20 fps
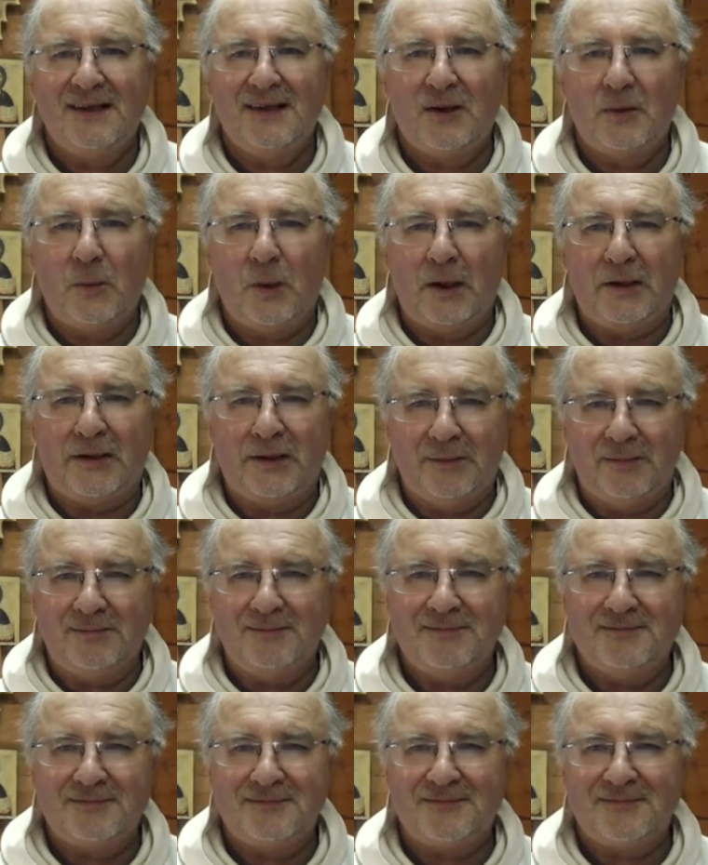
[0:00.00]
Welcome.
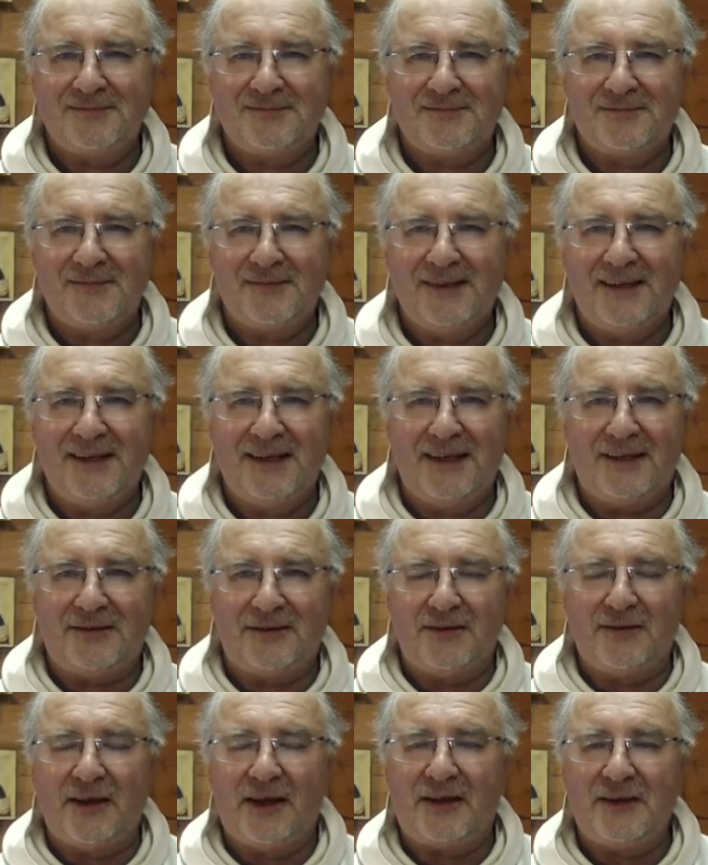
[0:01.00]
It's
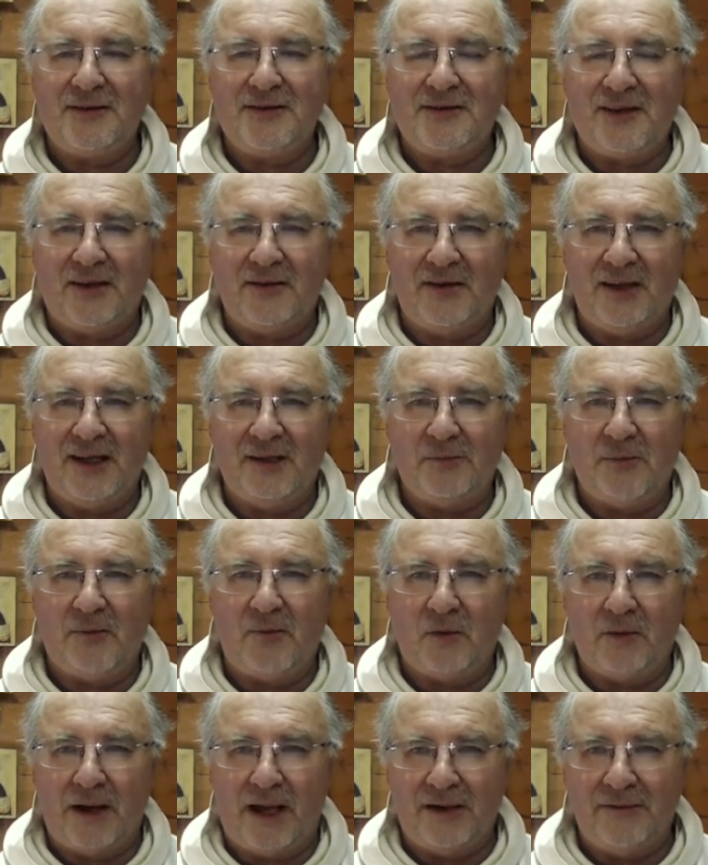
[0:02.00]
the second Sunday
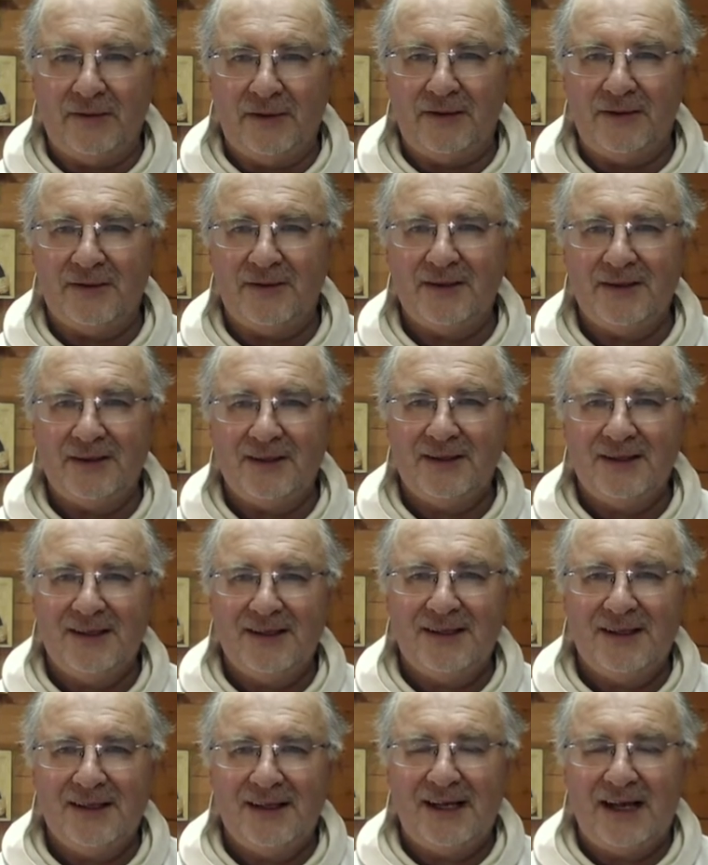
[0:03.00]
before Advent,
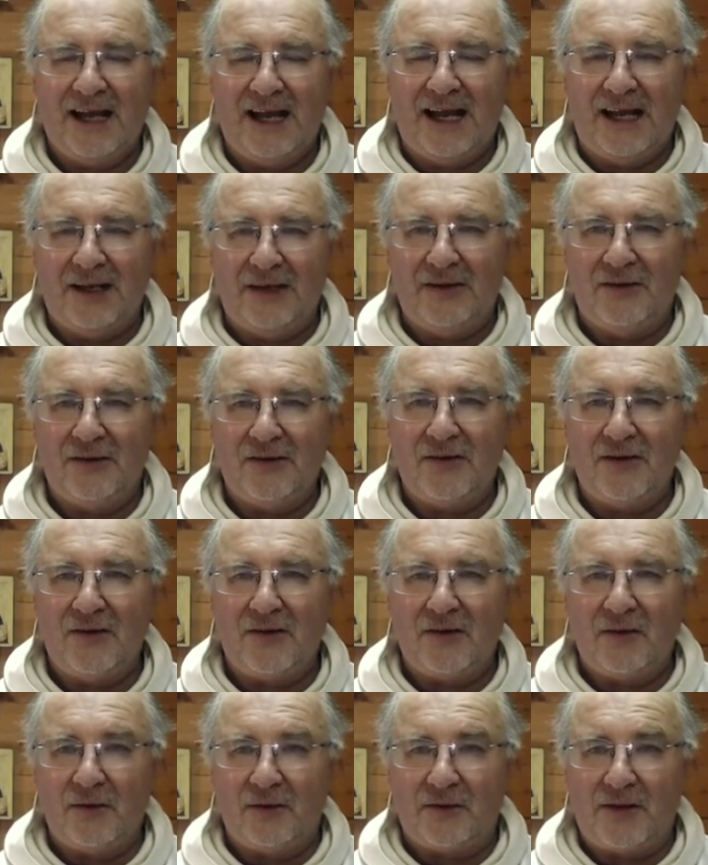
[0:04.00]
and
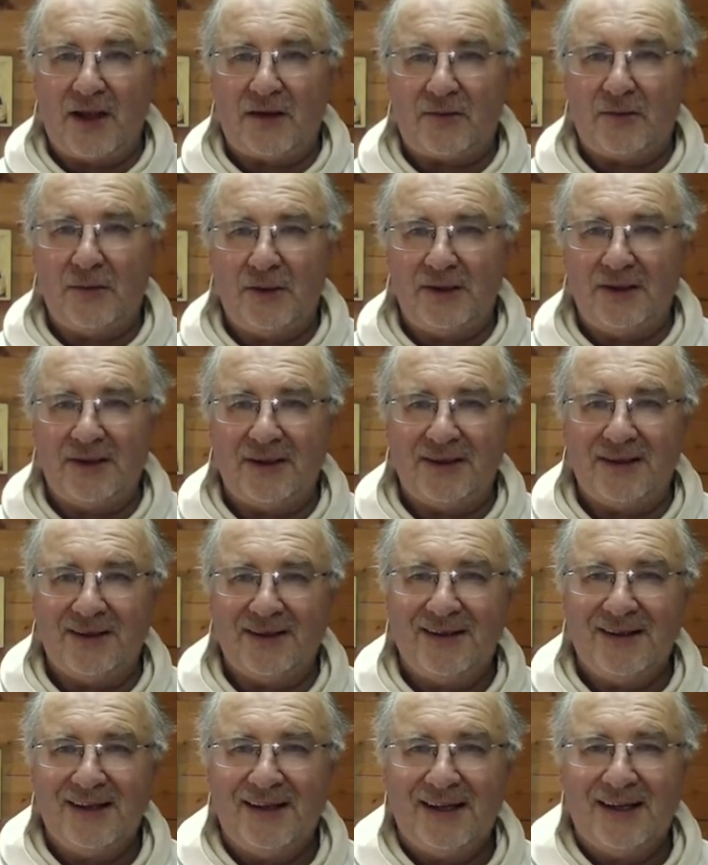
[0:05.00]
the set reading
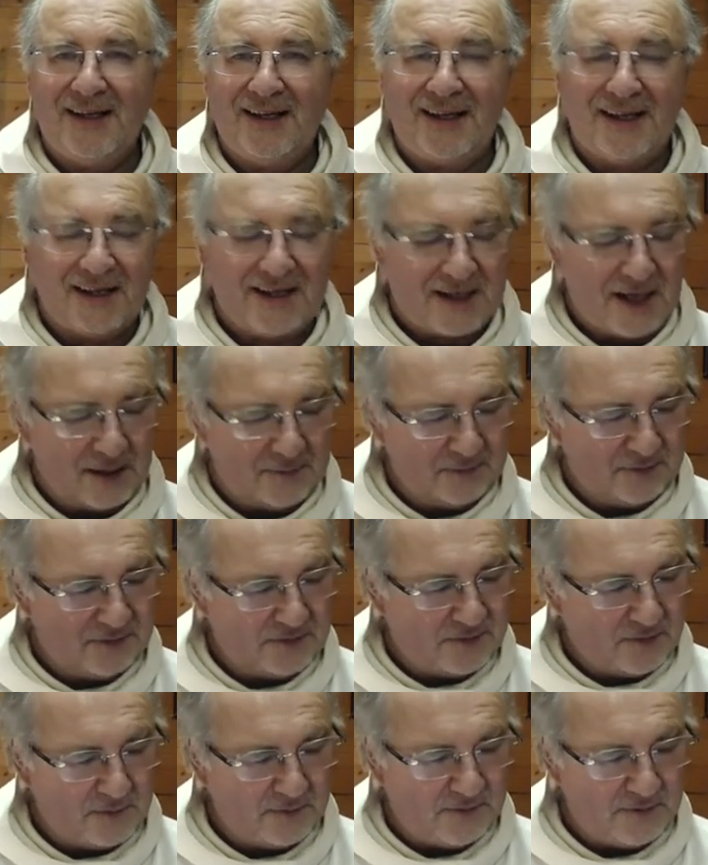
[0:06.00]
comes
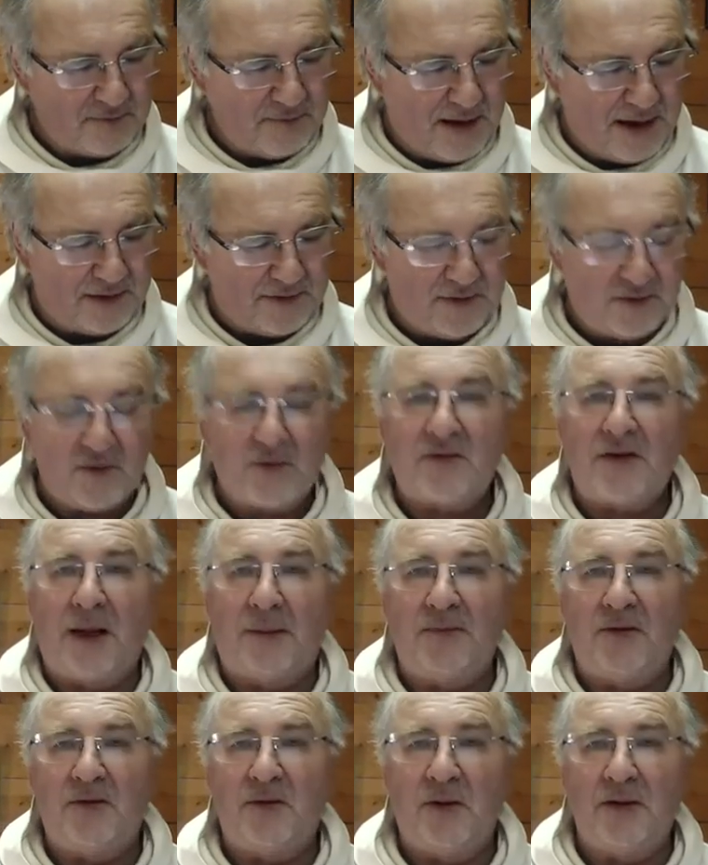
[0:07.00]
from St. Matthew
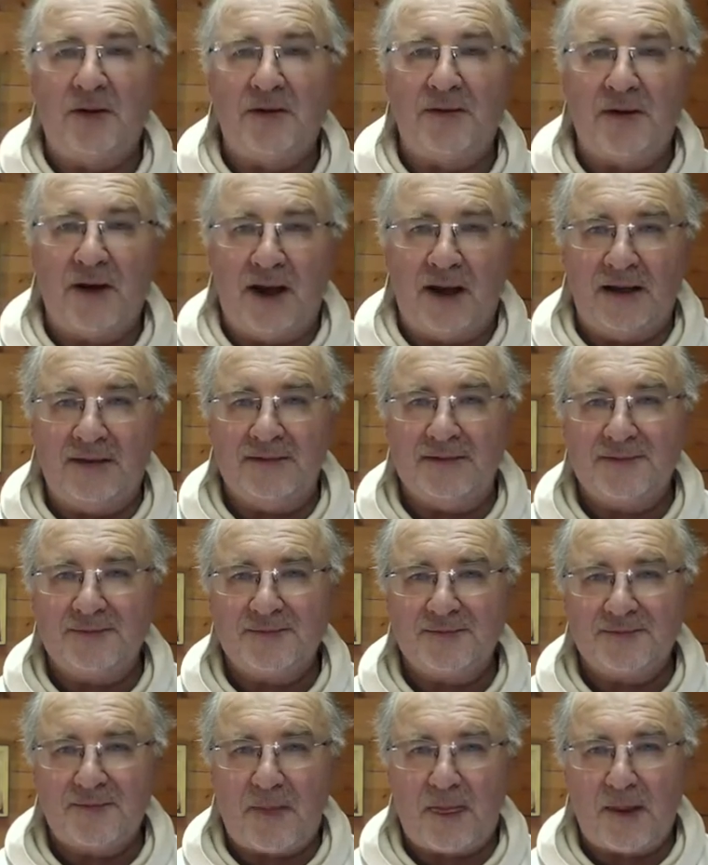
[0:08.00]
chapter 25,
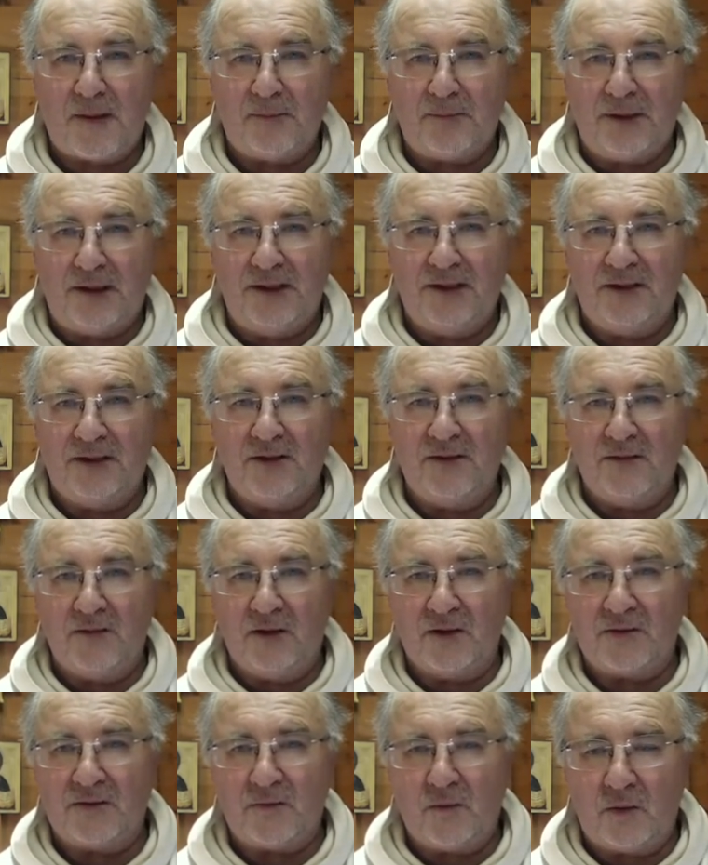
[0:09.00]
beginning at
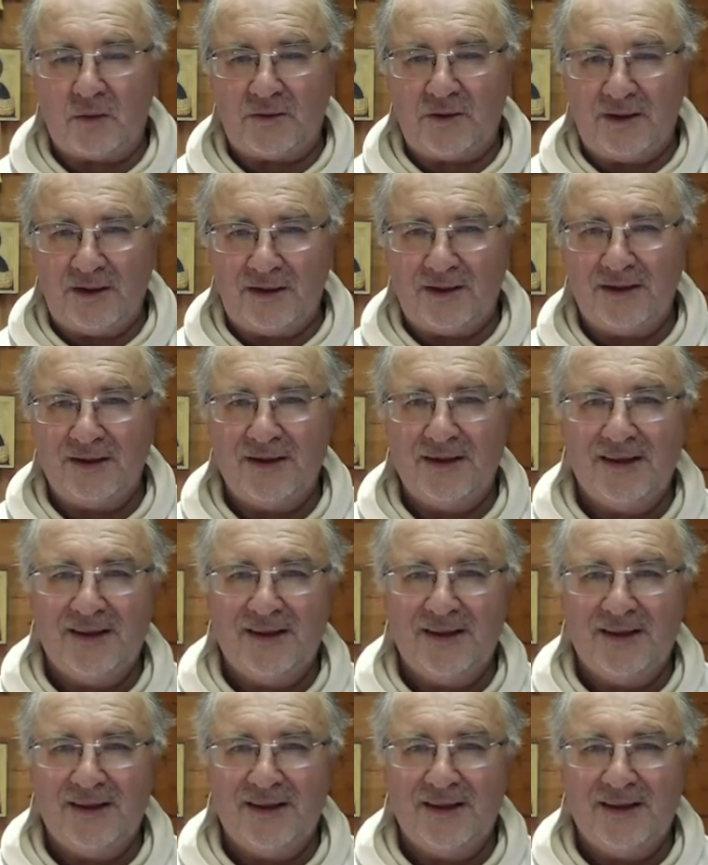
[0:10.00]
verse 14.